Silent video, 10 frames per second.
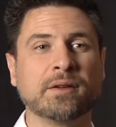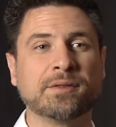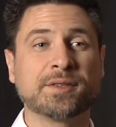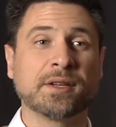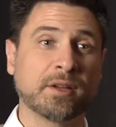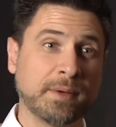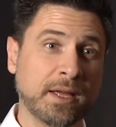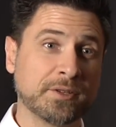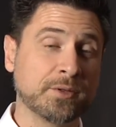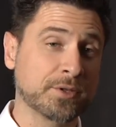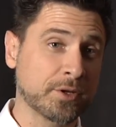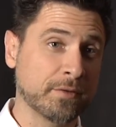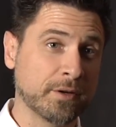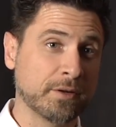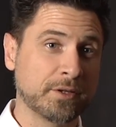to send commands to a
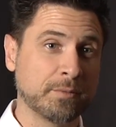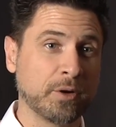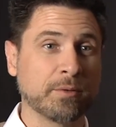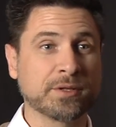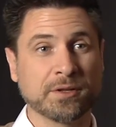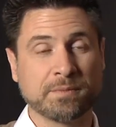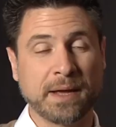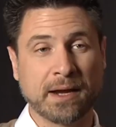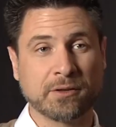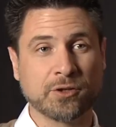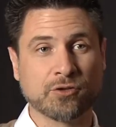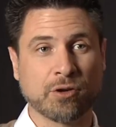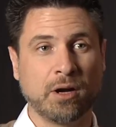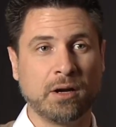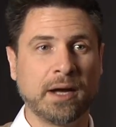server to bring results back to
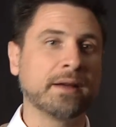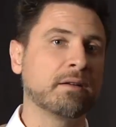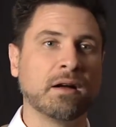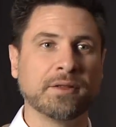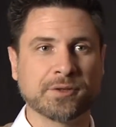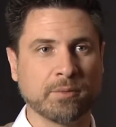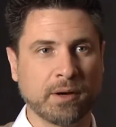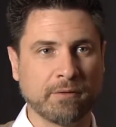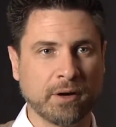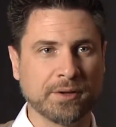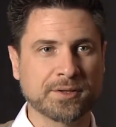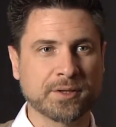draw icons or whatever else.